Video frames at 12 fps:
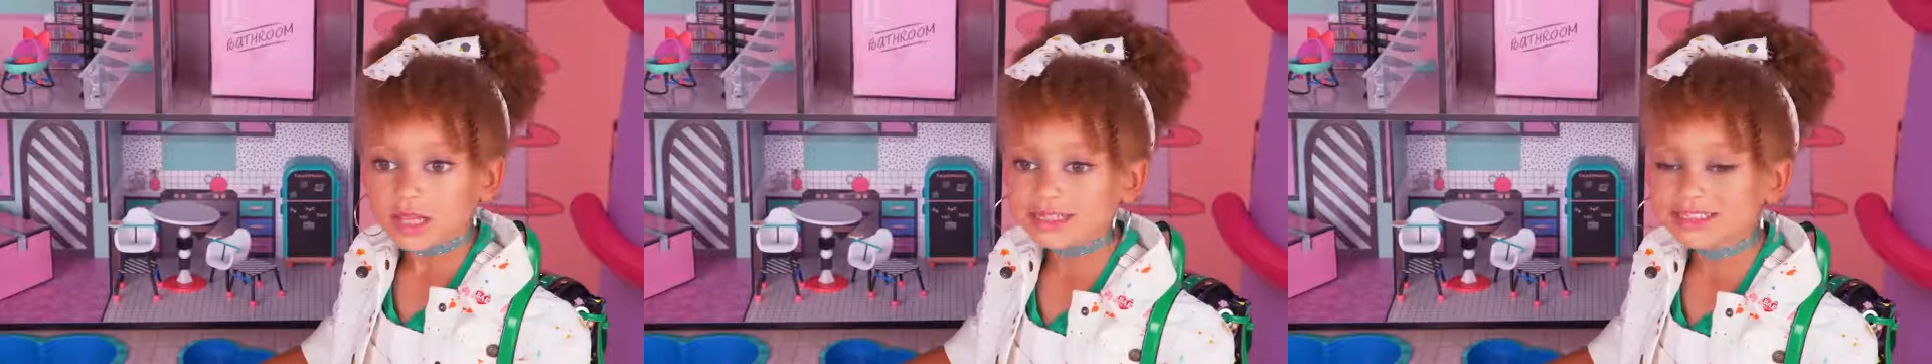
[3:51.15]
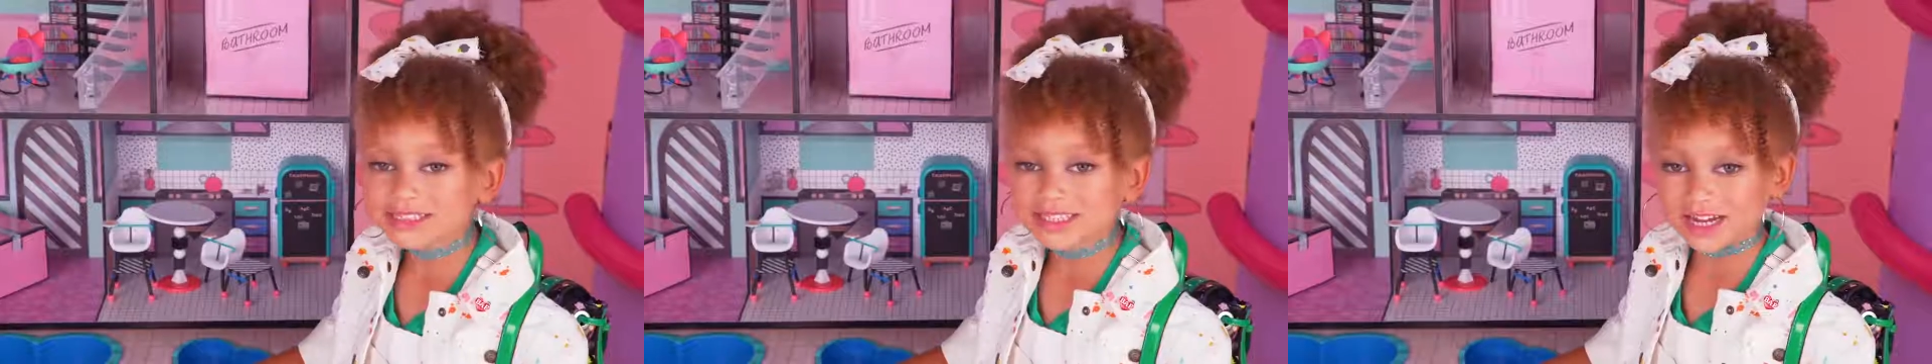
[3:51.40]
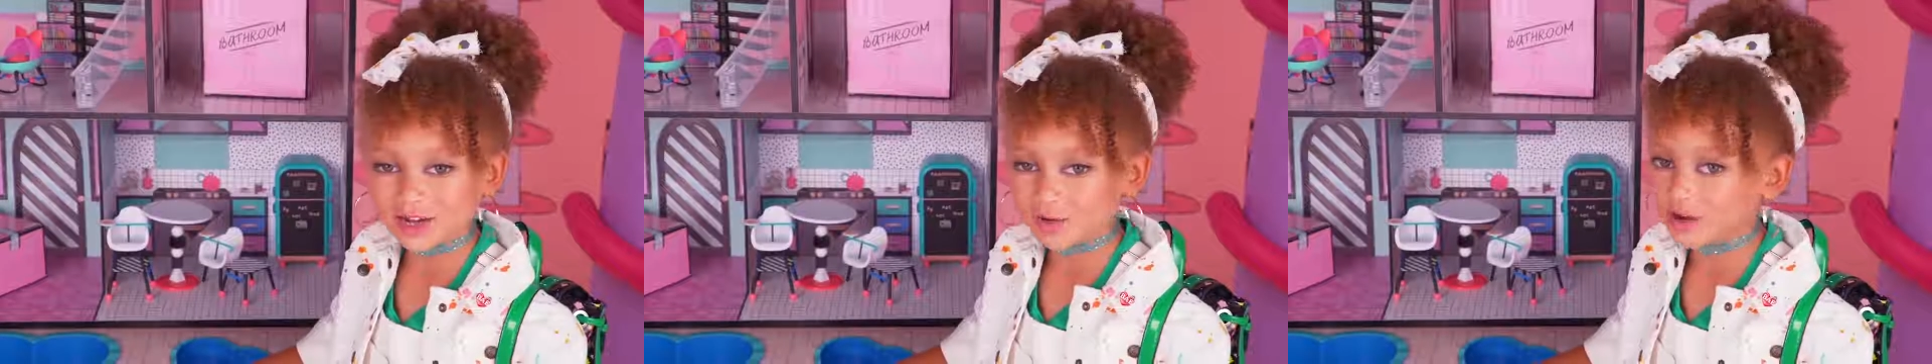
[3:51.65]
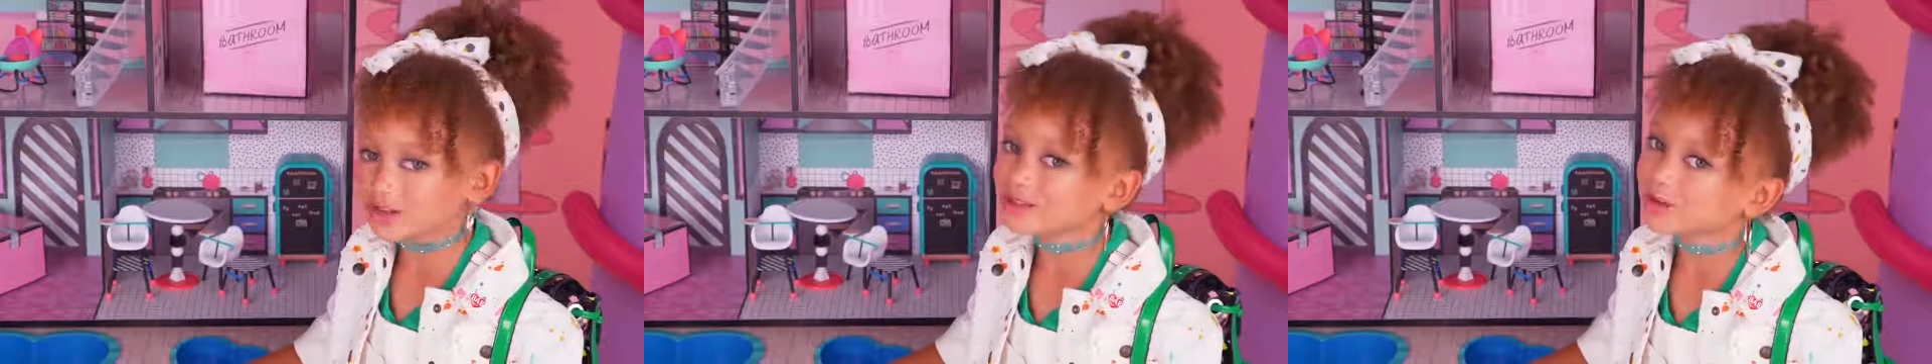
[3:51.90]
Let's
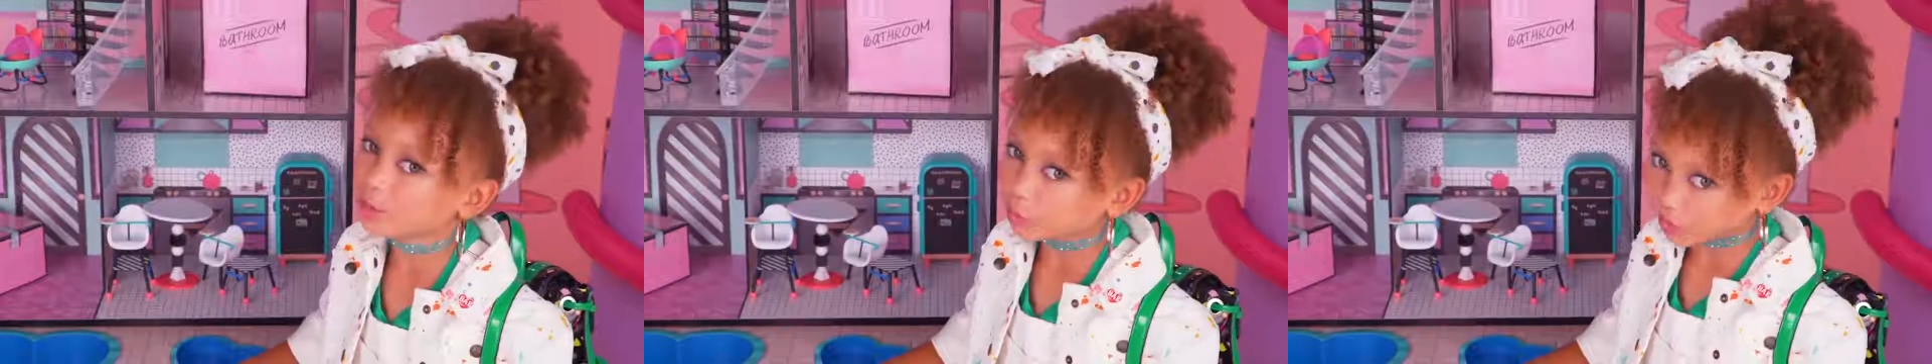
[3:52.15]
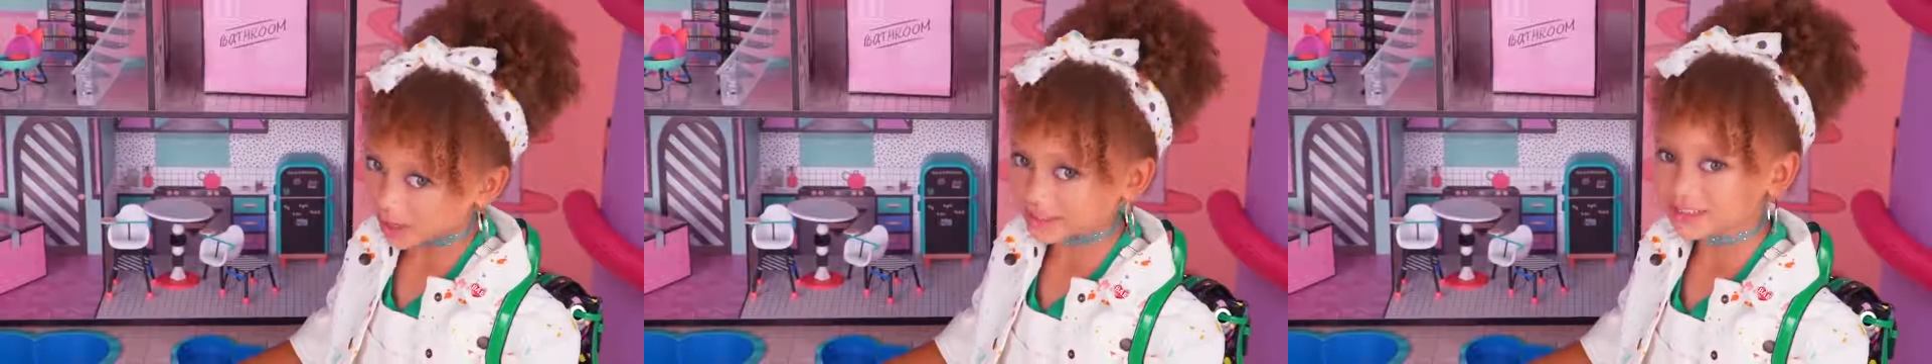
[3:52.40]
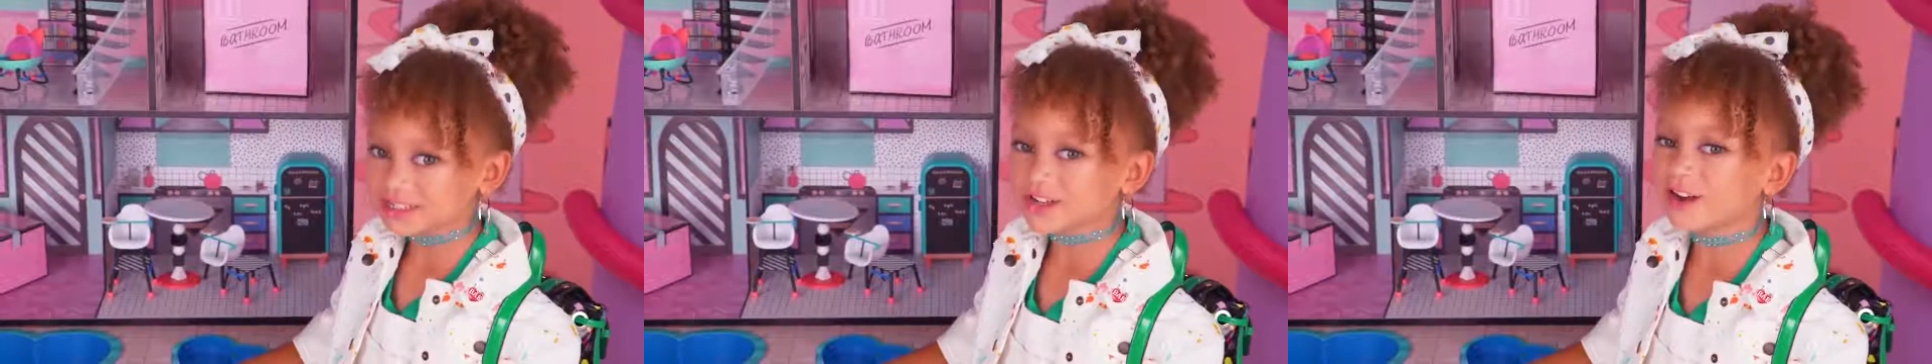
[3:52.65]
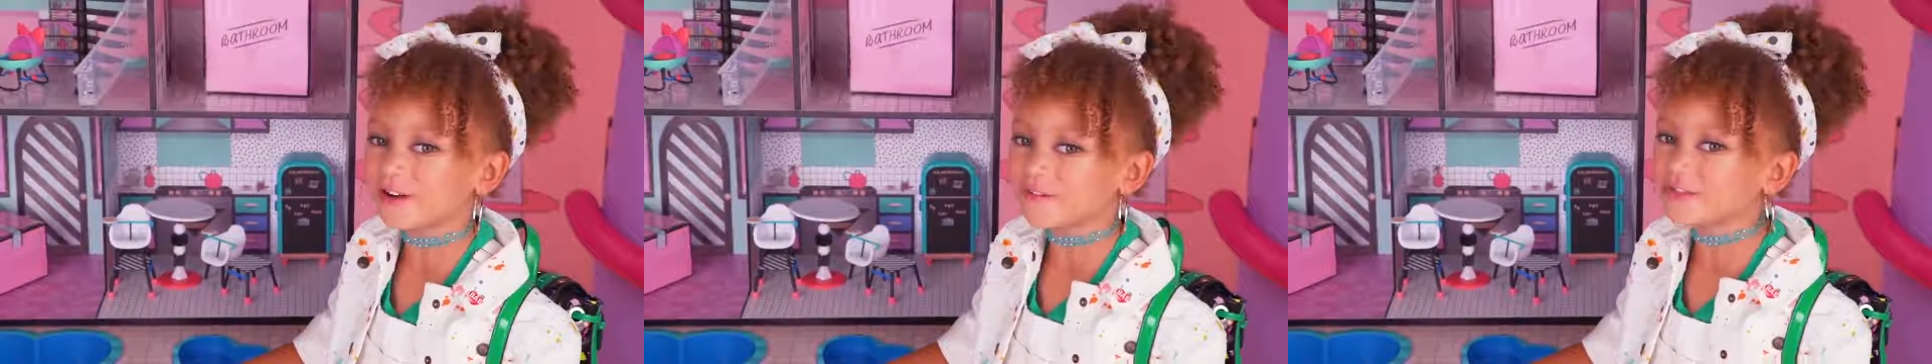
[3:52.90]
decorate the rest
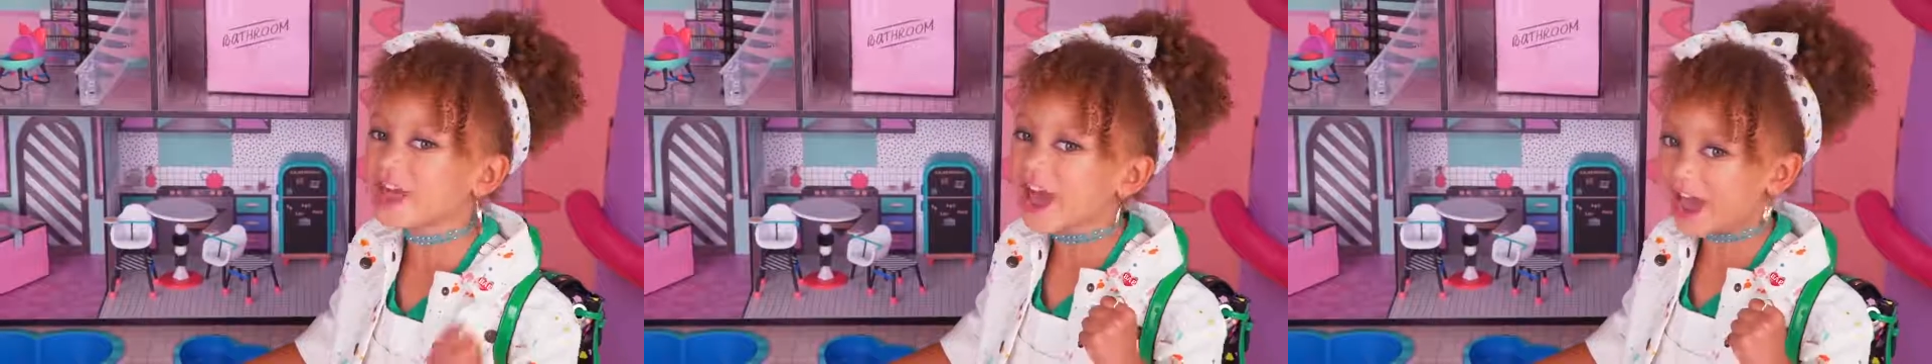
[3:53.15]
of the